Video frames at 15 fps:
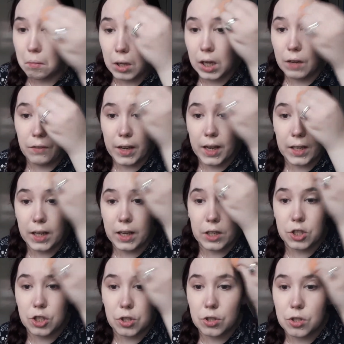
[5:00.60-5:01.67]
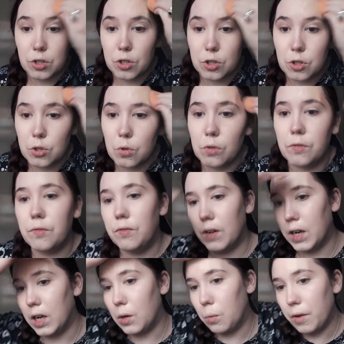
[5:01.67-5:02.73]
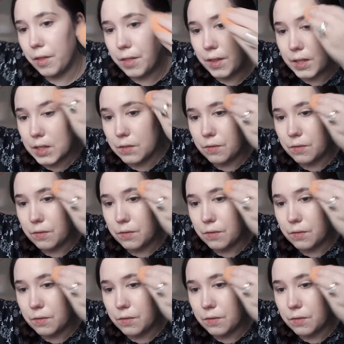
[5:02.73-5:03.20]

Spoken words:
have any issues so far with this